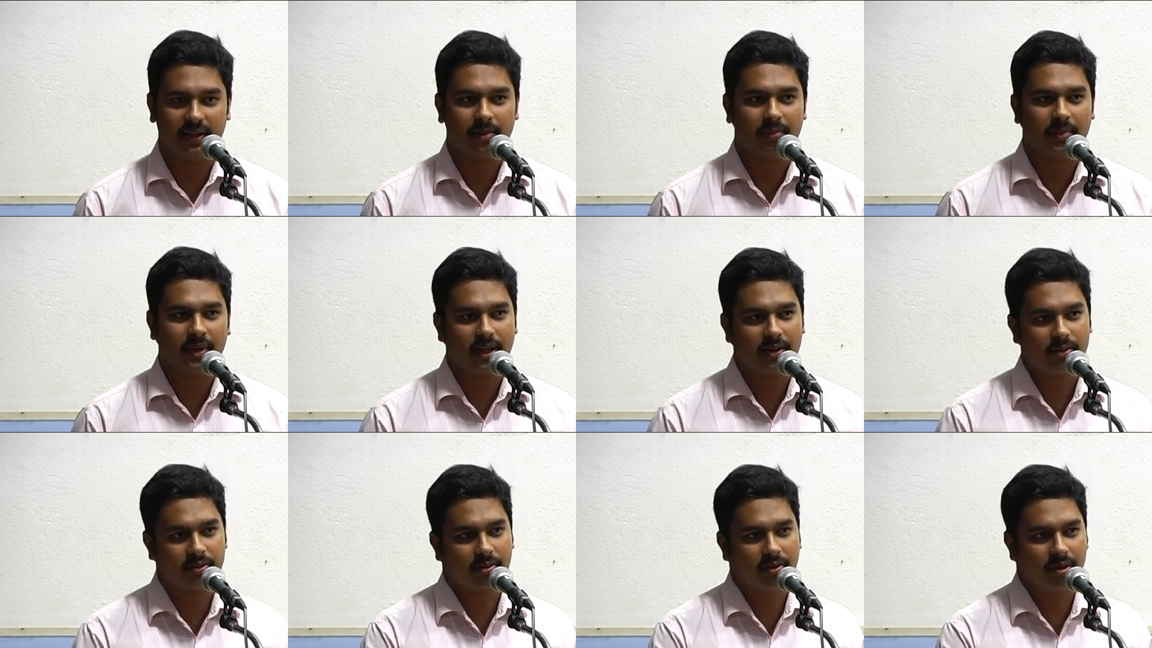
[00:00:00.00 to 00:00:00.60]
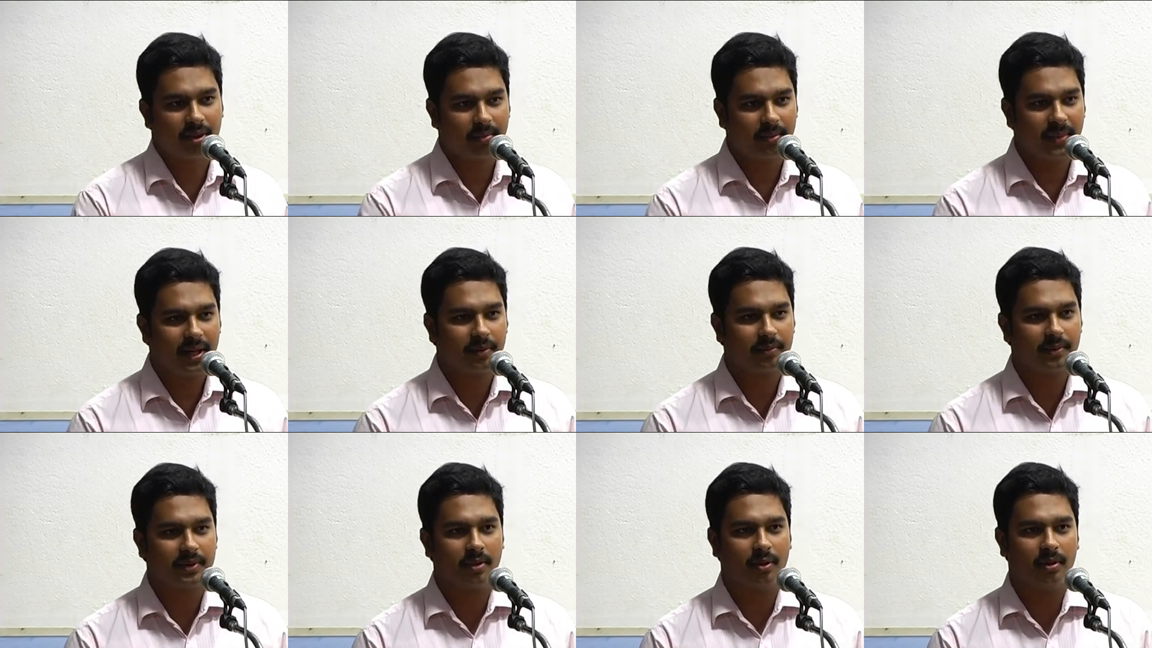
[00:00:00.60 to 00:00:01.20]
But I was going
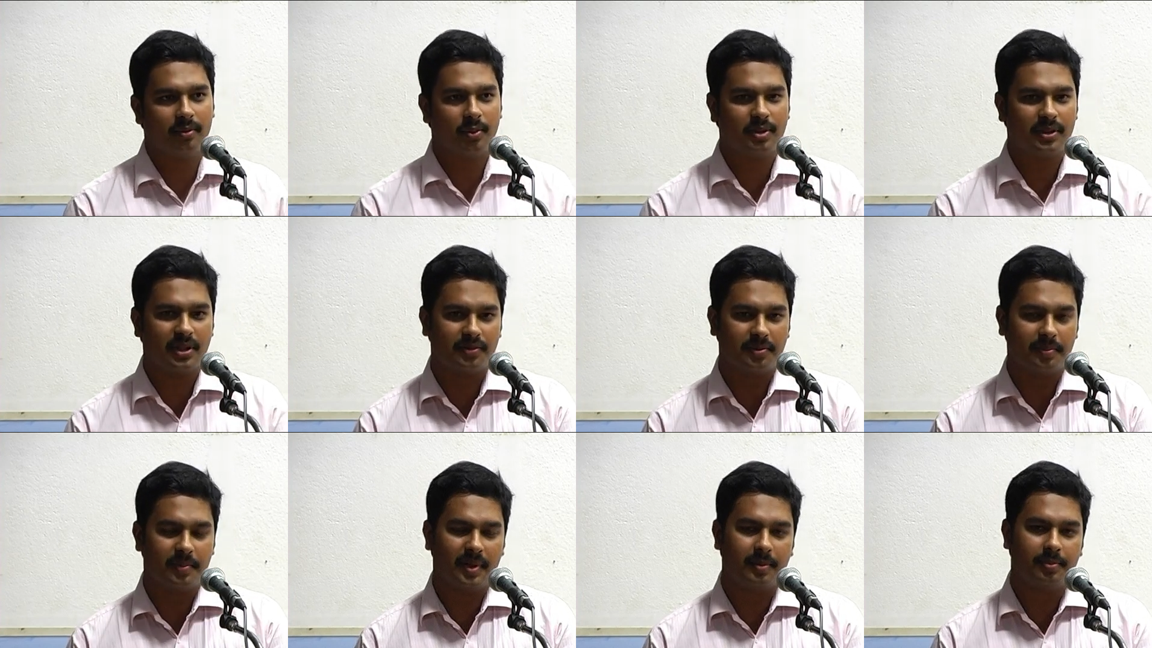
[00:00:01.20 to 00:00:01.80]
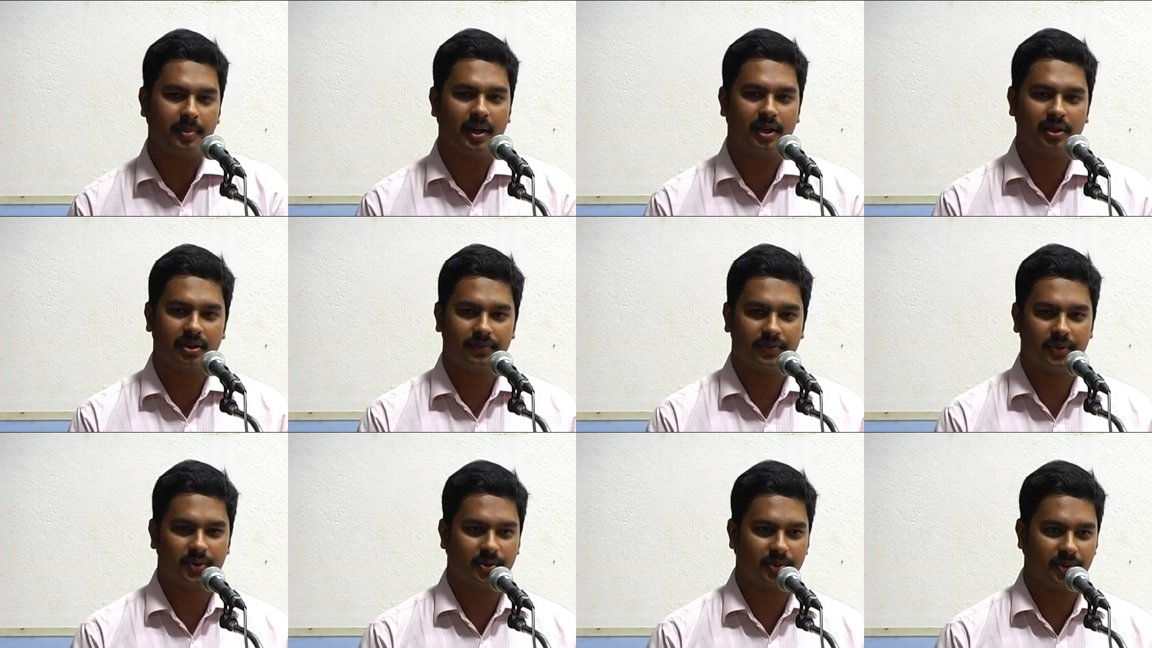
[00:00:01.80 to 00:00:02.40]
back with almost as being part
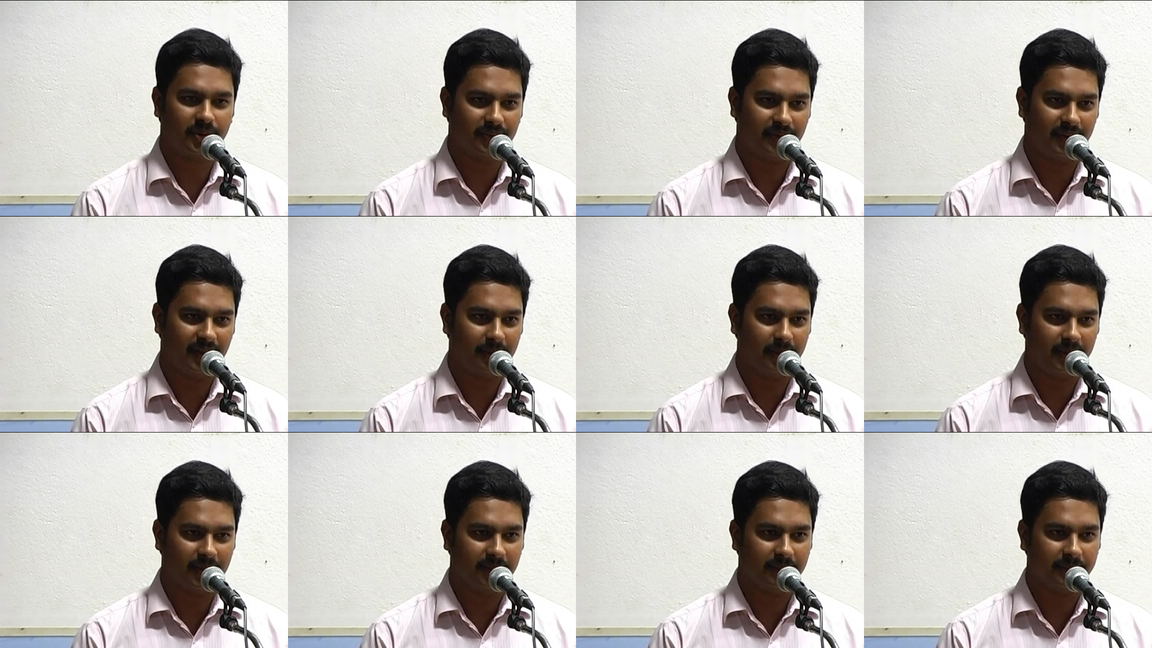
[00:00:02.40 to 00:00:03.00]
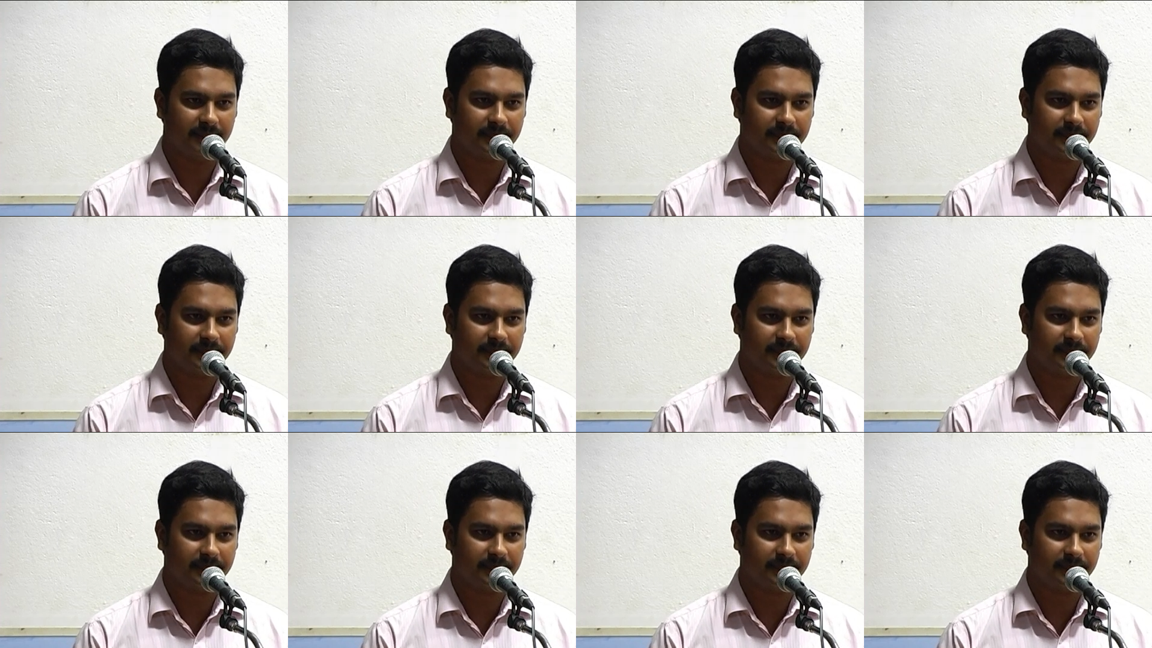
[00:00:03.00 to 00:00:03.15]
of a pseudo family.